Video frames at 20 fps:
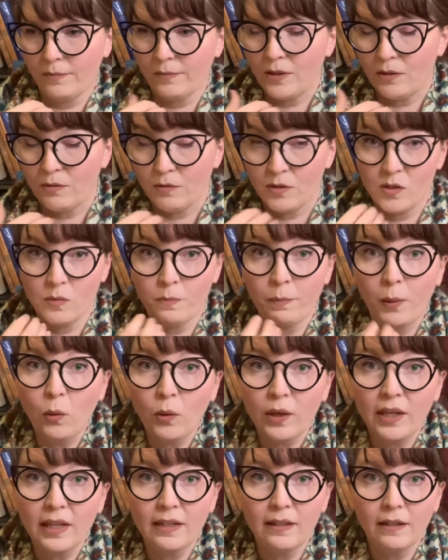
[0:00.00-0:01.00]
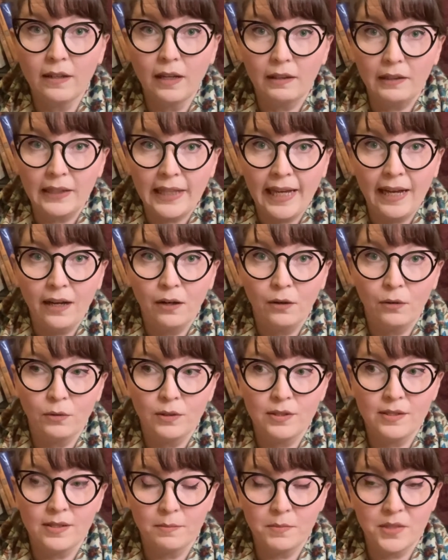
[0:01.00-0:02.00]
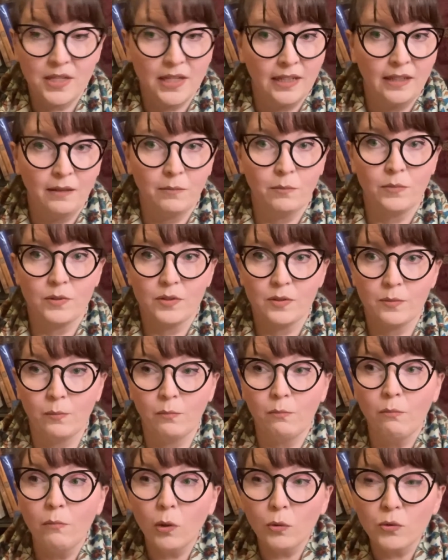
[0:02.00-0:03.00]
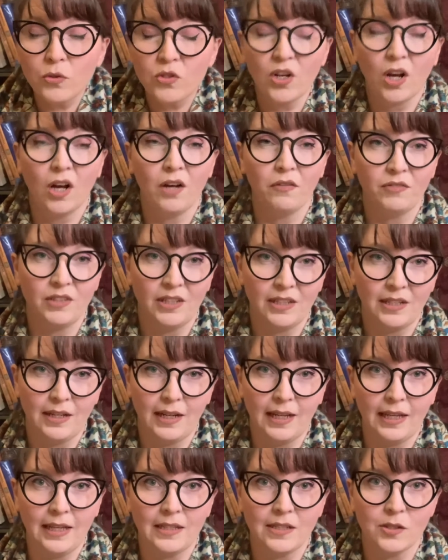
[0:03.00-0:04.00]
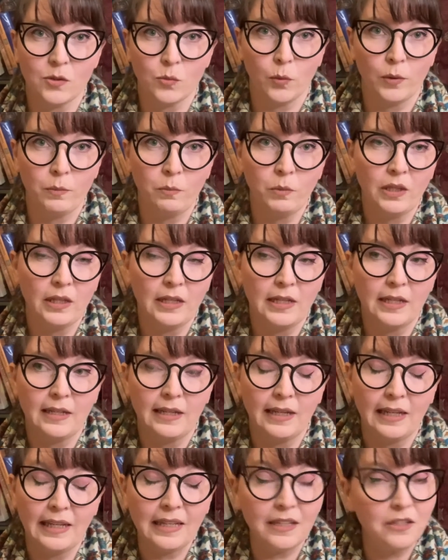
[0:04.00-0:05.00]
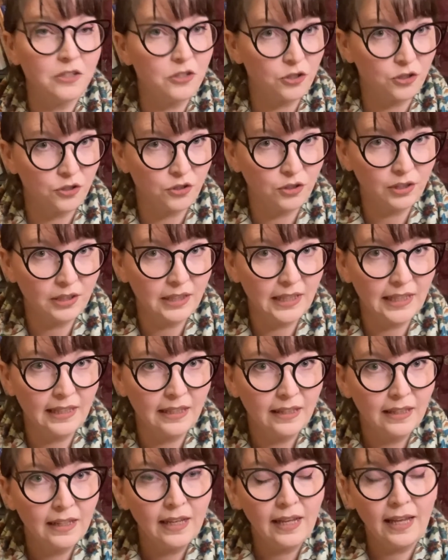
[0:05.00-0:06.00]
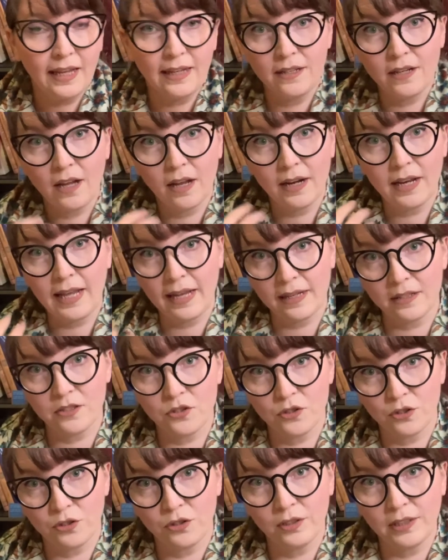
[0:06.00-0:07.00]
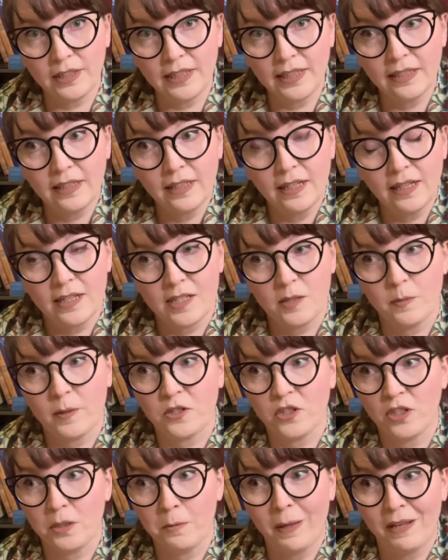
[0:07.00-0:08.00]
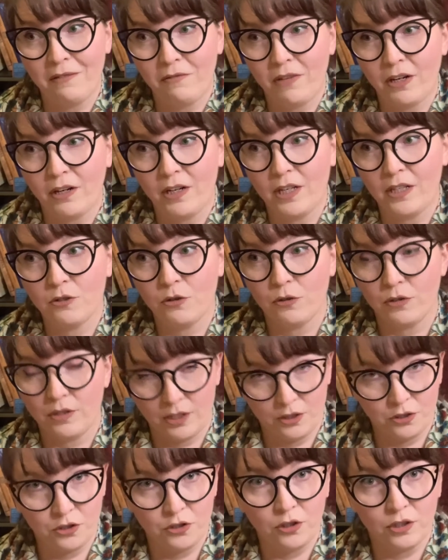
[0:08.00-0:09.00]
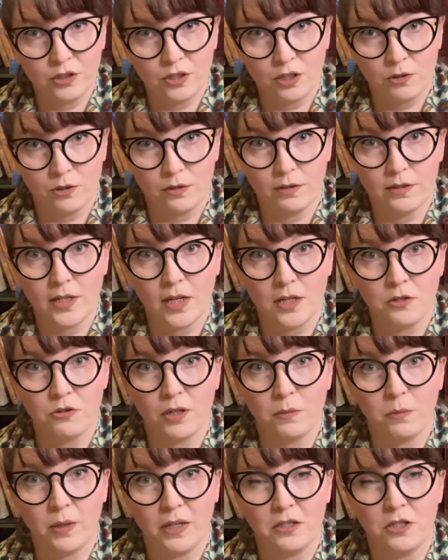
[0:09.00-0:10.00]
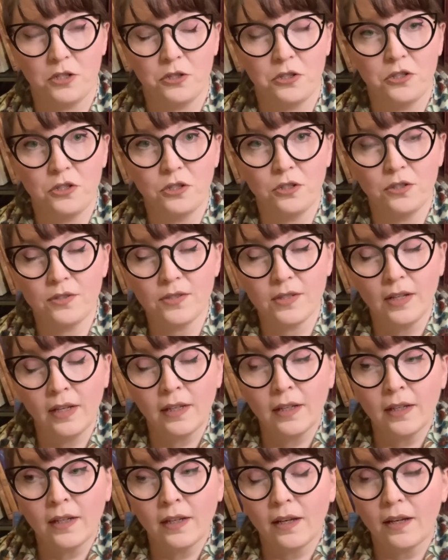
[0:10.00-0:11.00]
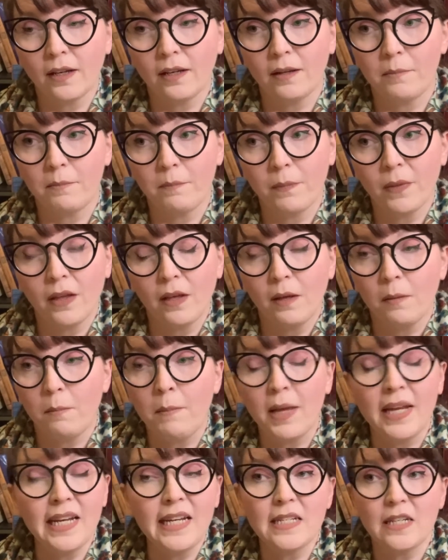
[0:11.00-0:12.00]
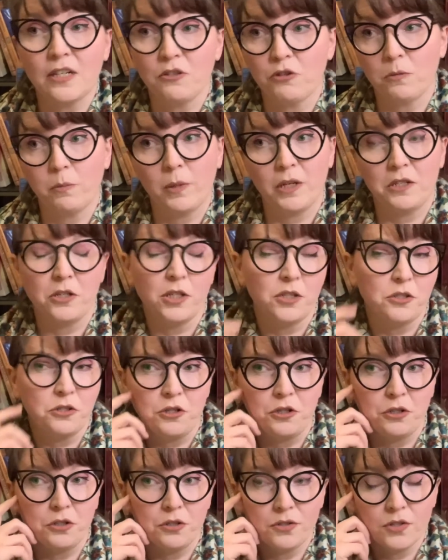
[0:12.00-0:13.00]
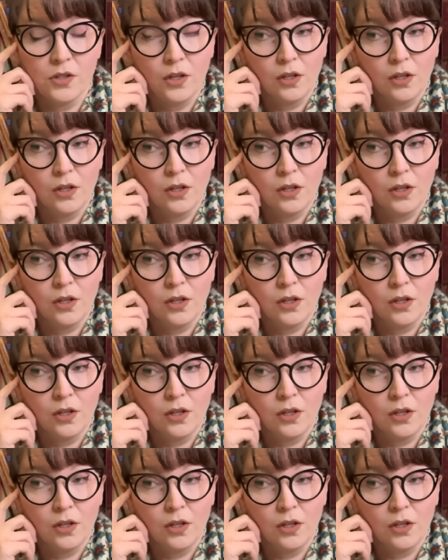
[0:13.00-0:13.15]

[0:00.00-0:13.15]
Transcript: spoken aloud sometimes. Most often it's repeated internally and not externally, especially by very traditional tantric practitioners. Many tantric practitioners